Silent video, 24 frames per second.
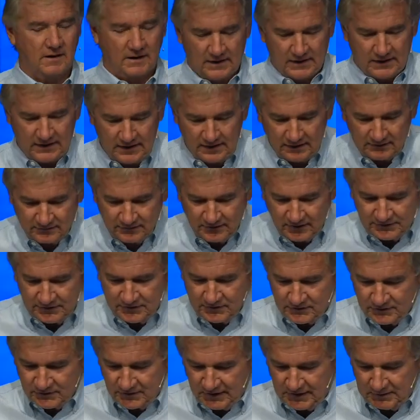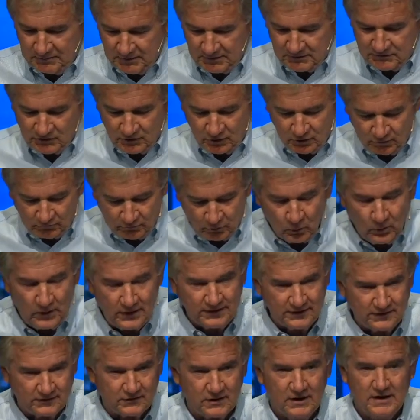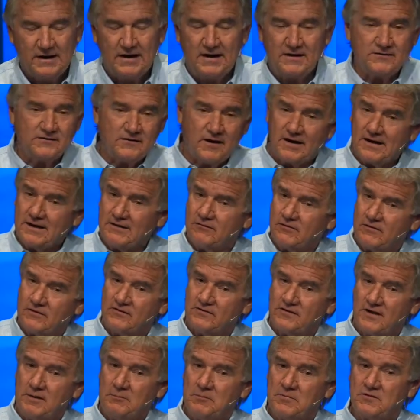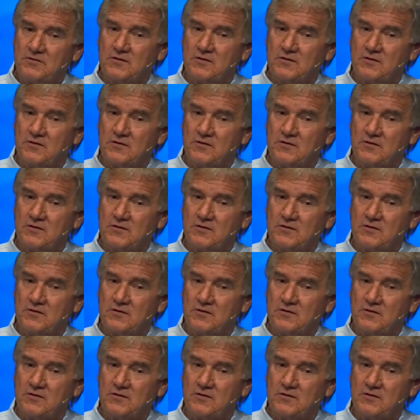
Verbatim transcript: It's not the same as Jehovah Witness. It's not even the same as